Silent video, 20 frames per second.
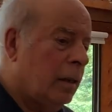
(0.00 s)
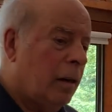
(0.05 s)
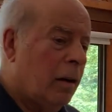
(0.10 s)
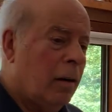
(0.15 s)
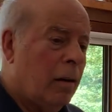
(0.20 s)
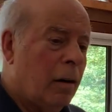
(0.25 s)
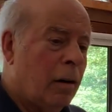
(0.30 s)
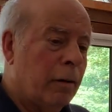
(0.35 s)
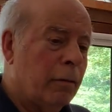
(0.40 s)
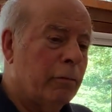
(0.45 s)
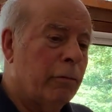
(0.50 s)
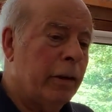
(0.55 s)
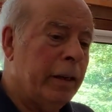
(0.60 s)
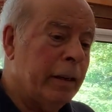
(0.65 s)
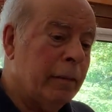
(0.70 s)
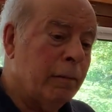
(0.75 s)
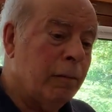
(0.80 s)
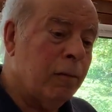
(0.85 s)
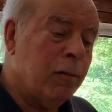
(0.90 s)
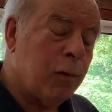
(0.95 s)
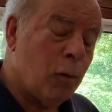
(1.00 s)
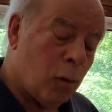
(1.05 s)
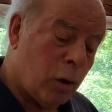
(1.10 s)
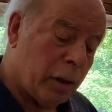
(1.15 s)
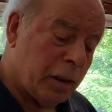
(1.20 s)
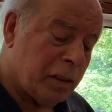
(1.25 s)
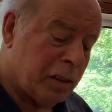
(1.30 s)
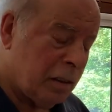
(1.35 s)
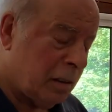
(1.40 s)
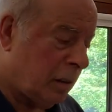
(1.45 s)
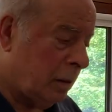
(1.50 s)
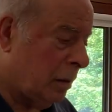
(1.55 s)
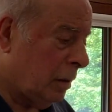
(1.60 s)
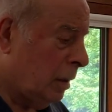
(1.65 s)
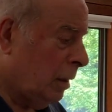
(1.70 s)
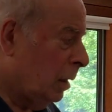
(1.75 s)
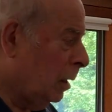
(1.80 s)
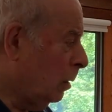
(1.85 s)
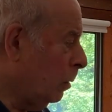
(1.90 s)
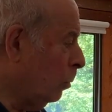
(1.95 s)
are reinforced
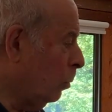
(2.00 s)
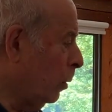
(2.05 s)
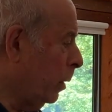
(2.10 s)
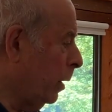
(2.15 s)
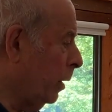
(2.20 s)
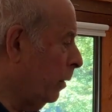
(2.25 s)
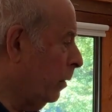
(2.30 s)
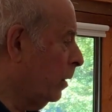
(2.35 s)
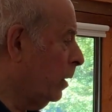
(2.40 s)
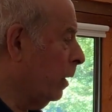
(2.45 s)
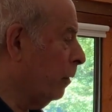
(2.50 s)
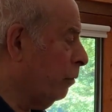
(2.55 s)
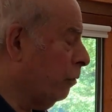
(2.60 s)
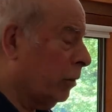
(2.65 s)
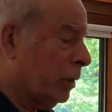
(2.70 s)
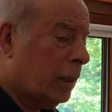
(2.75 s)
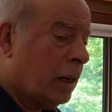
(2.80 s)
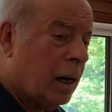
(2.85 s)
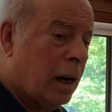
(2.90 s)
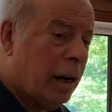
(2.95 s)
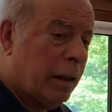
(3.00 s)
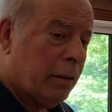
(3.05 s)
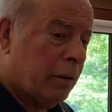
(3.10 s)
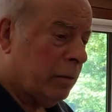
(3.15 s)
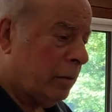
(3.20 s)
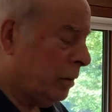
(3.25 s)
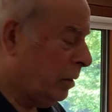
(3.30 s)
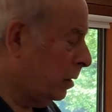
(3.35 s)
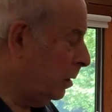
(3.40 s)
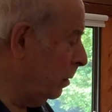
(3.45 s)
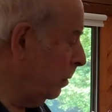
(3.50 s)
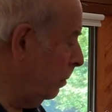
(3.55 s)
with different colors.